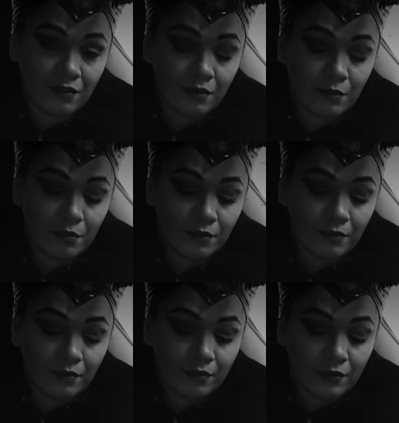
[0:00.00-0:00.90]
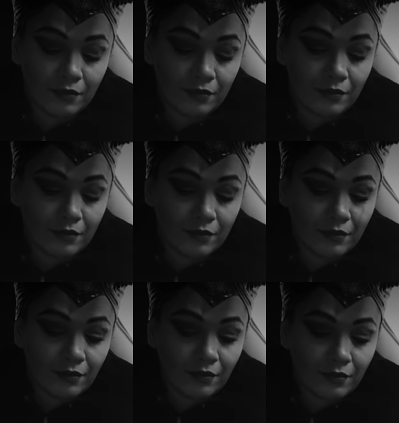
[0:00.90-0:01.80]

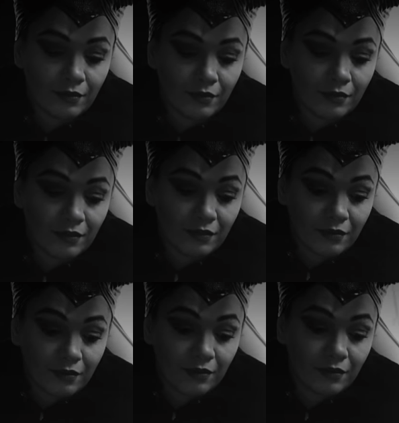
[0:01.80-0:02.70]
Nothing is said.